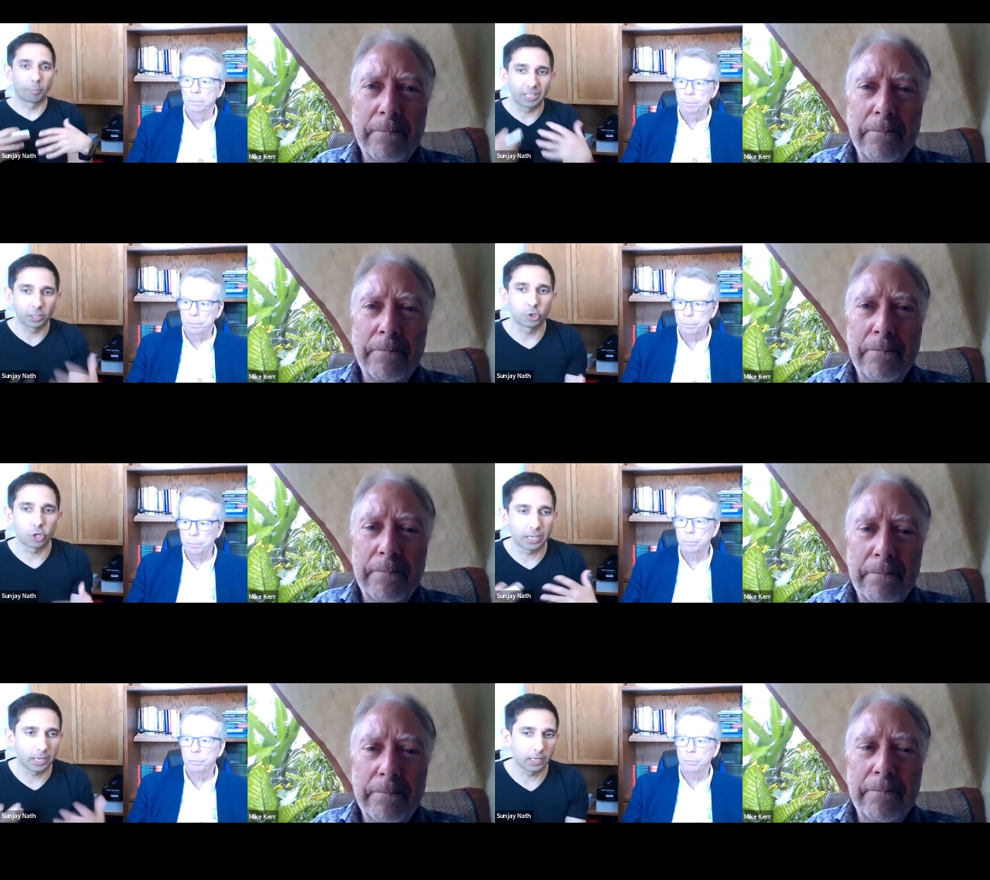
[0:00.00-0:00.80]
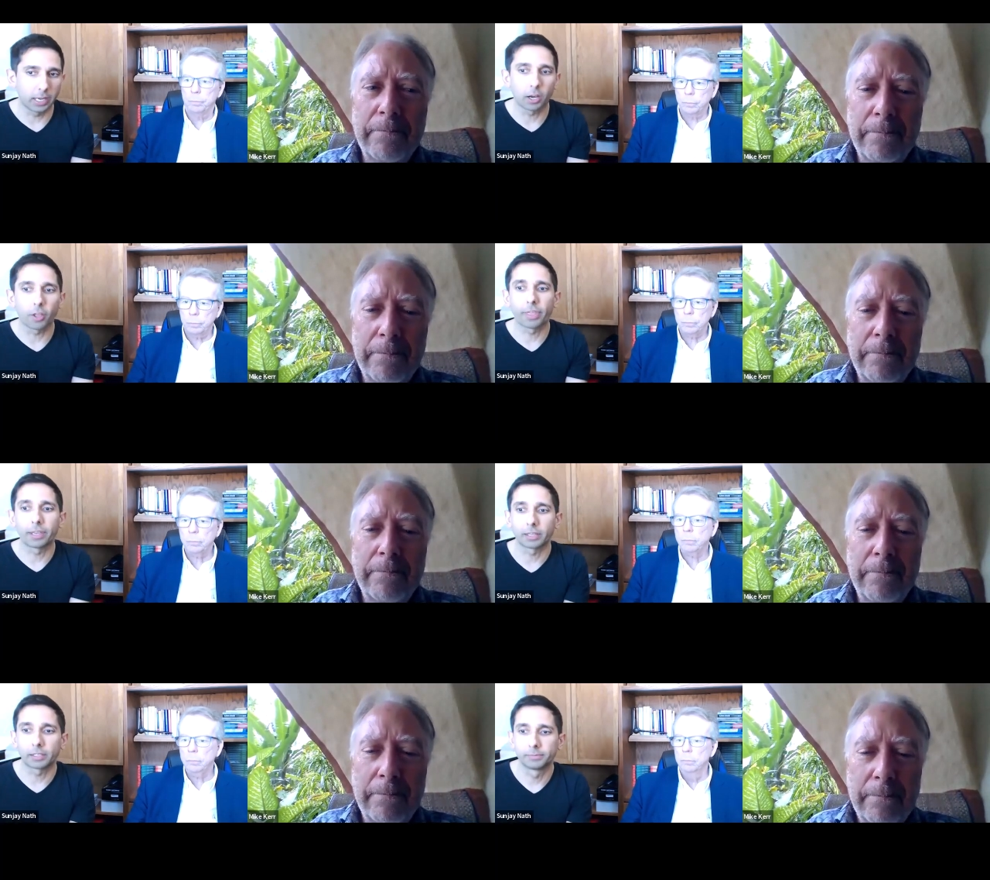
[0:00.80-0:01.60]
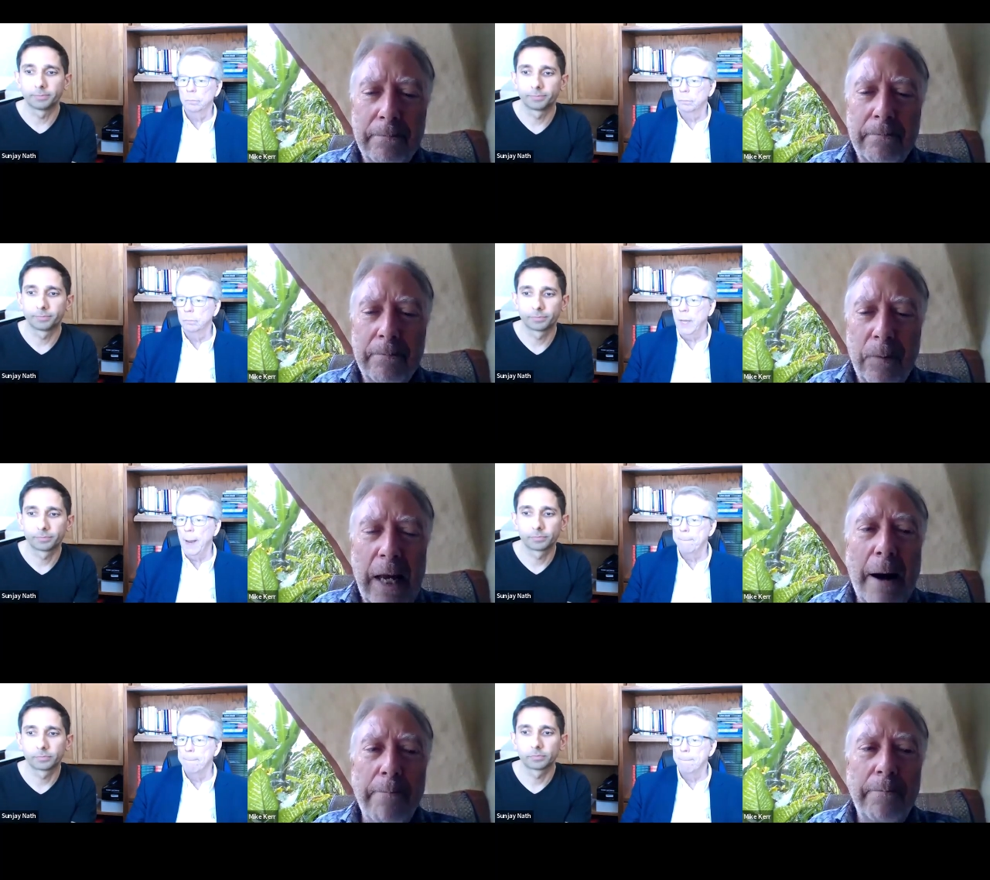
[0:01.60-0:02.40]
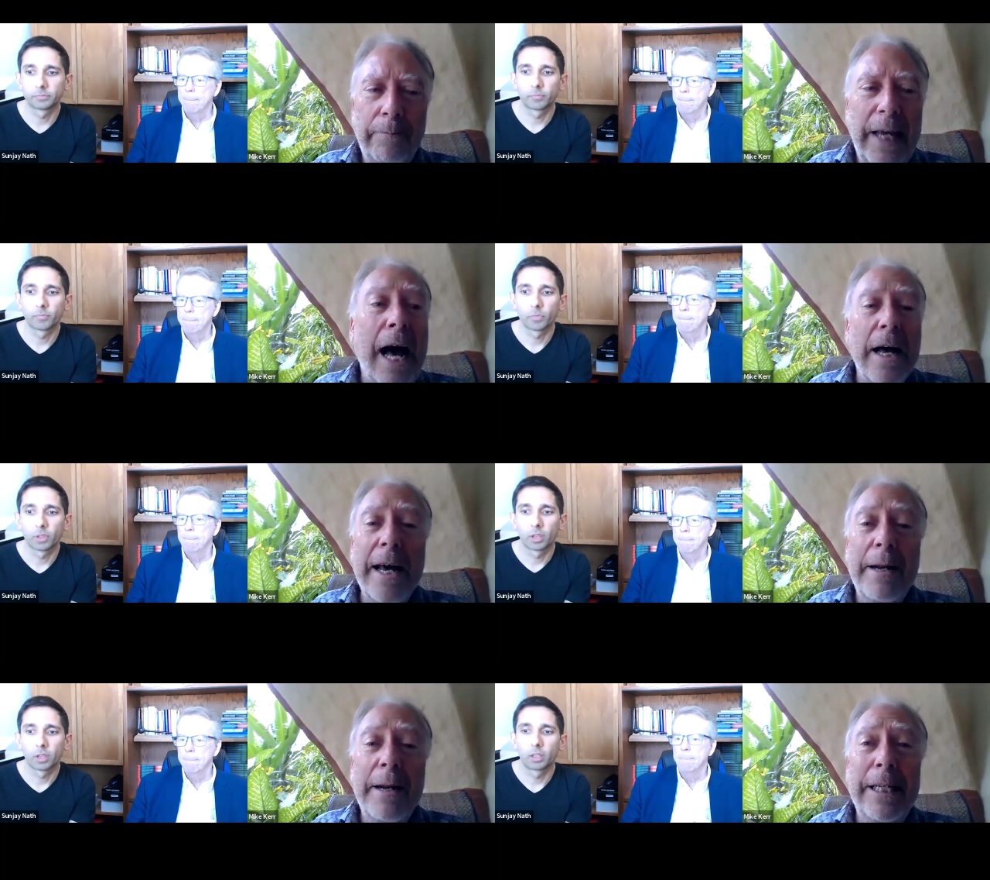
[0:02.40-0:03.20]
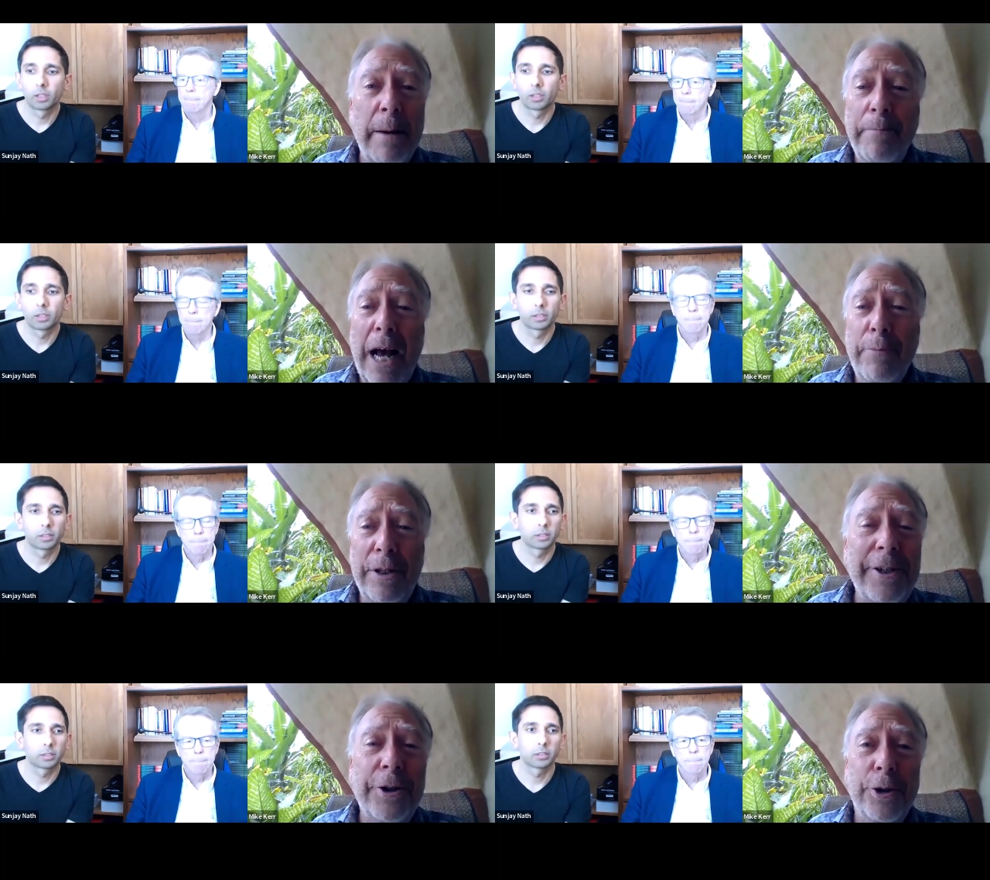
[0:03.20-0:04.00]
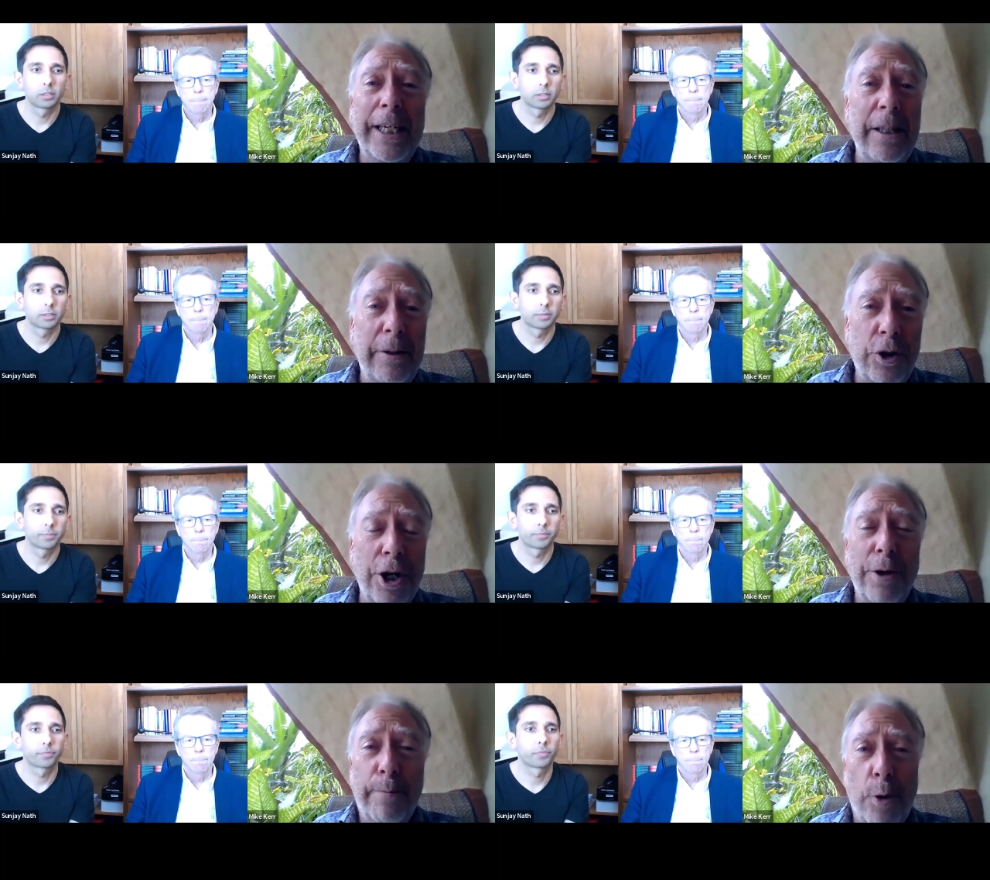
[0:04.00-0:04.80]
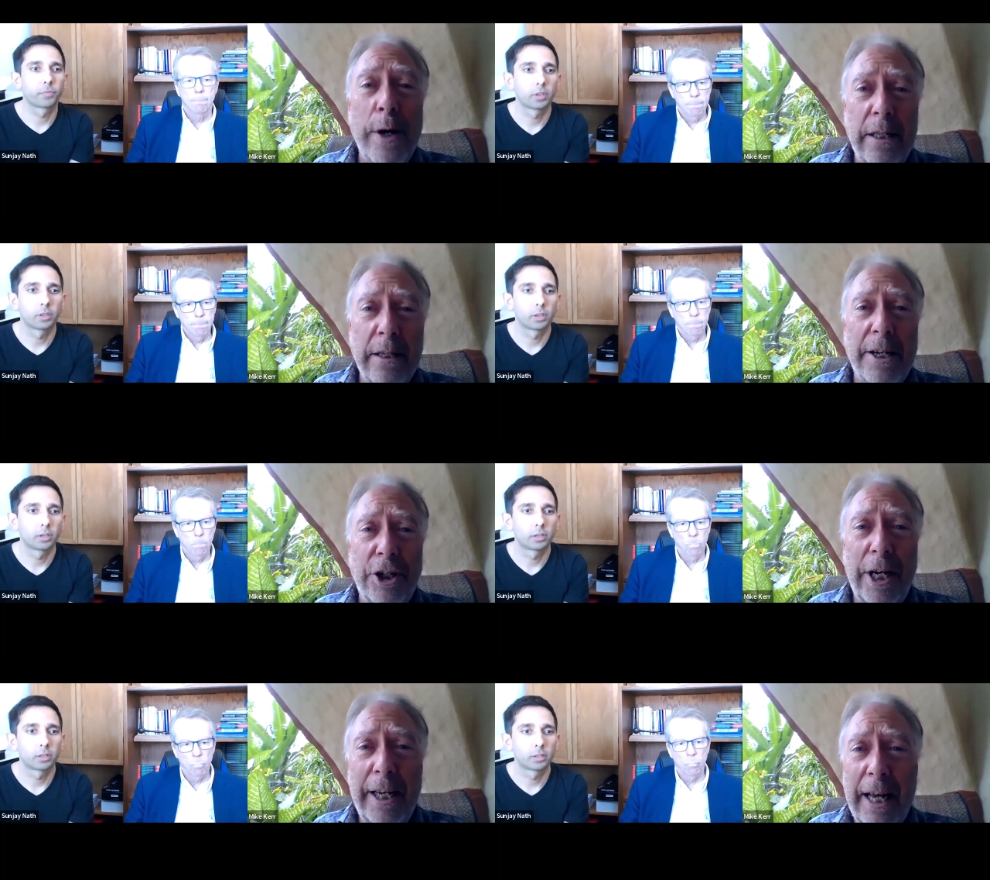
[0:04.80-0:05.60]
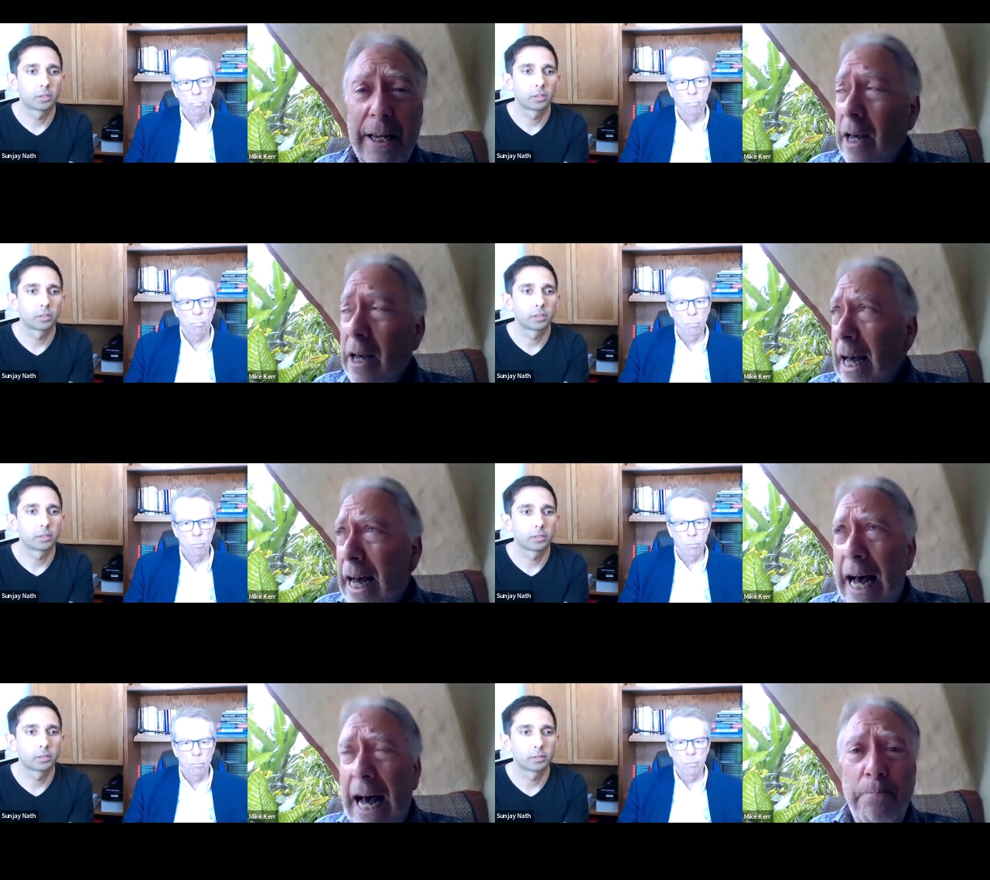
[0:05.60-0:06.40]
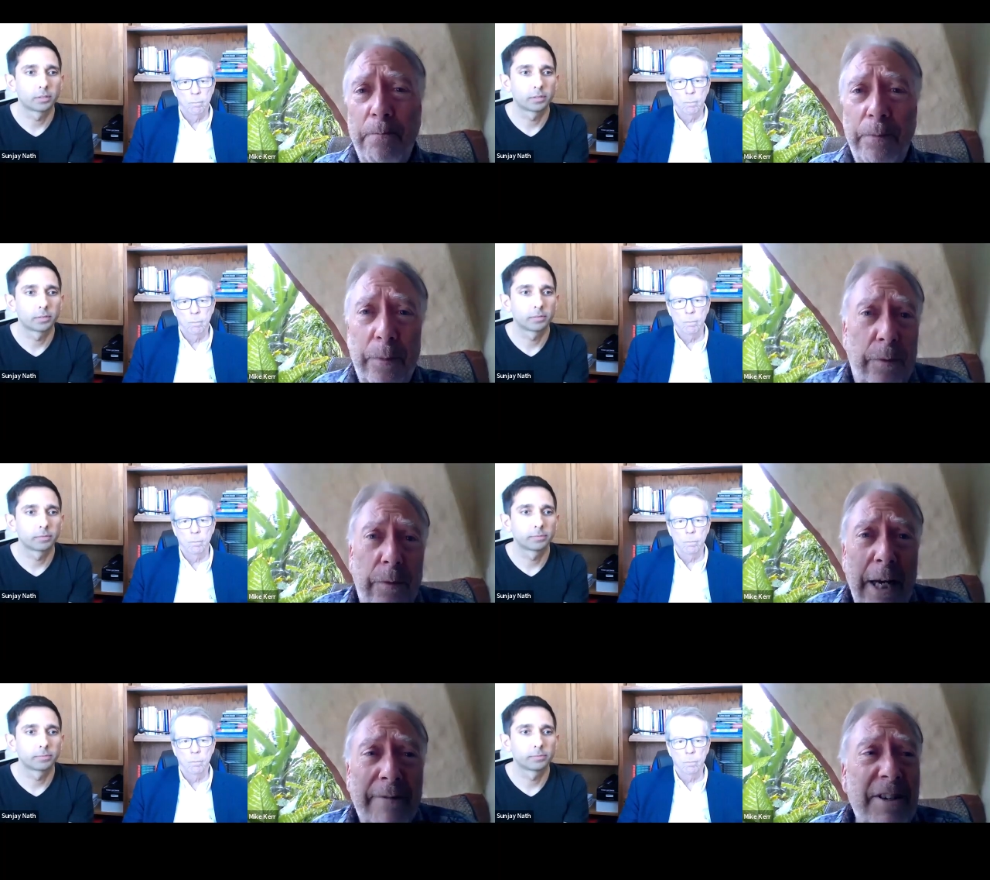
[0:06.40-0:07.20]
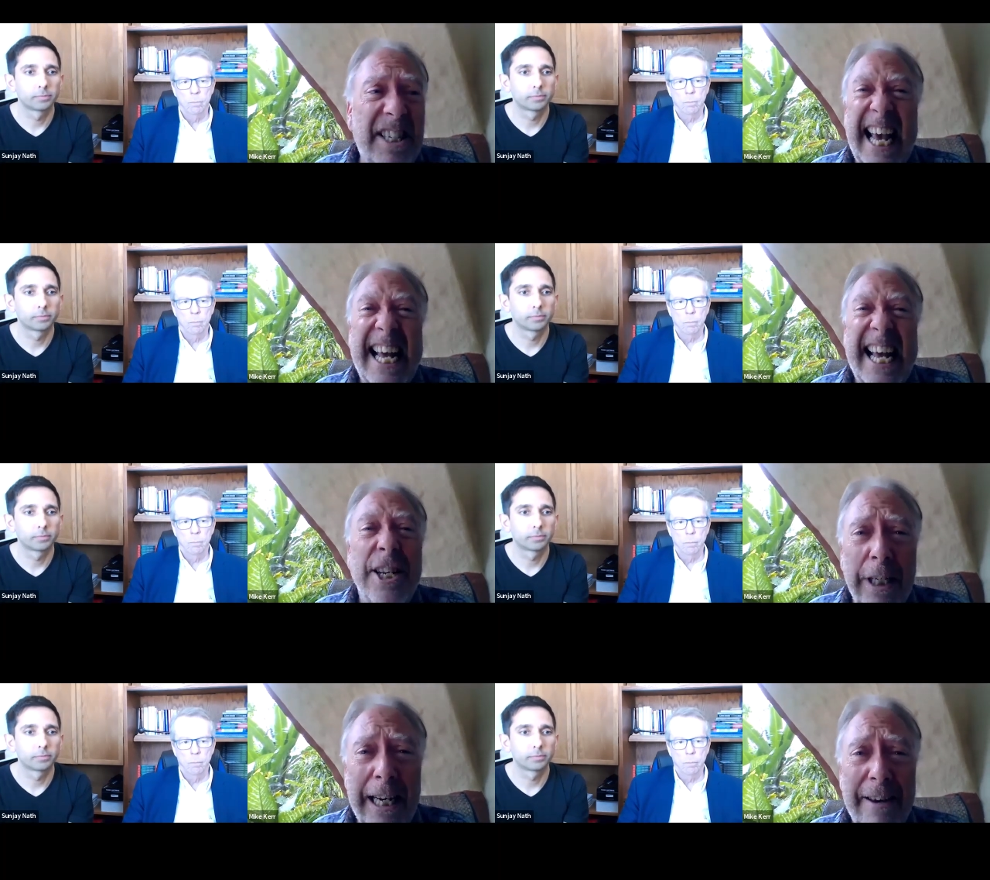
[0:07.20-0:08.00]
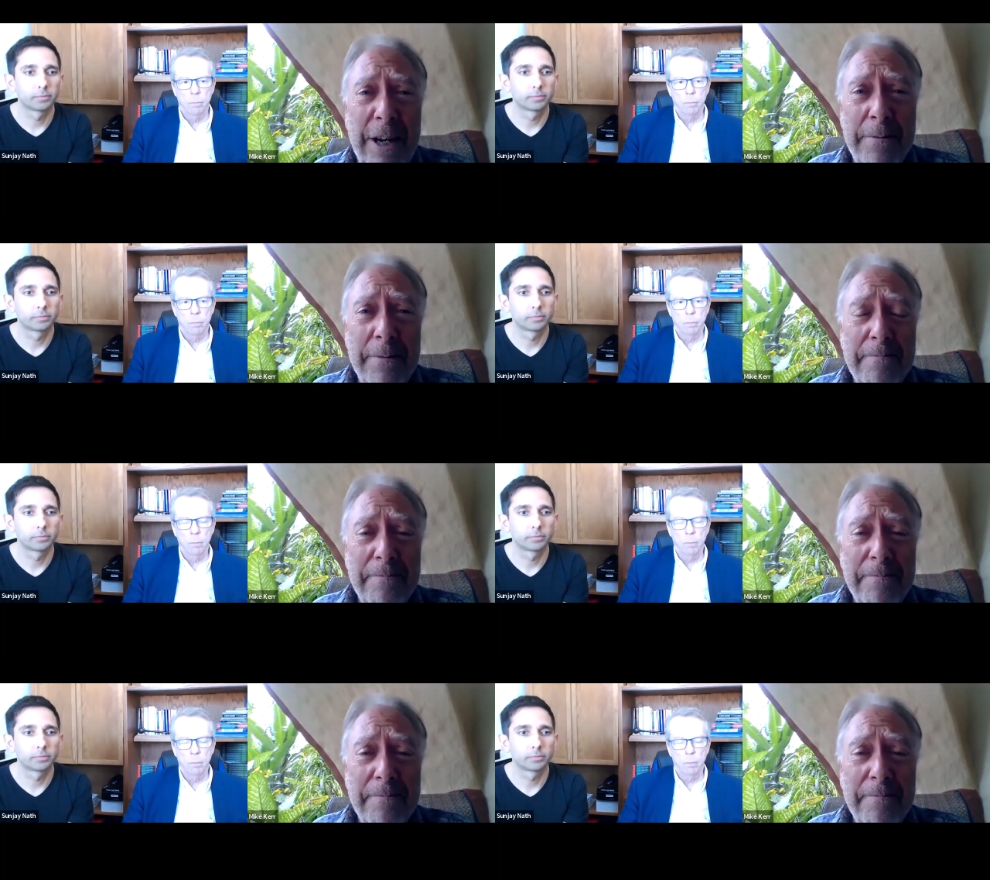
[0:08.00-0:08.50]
Speaker 1: being legit and, and authentic. Yeah.
Speaker 2: yeah. And I mean, sometimes literally, to your point, Sanjay, um, you have to schedule it even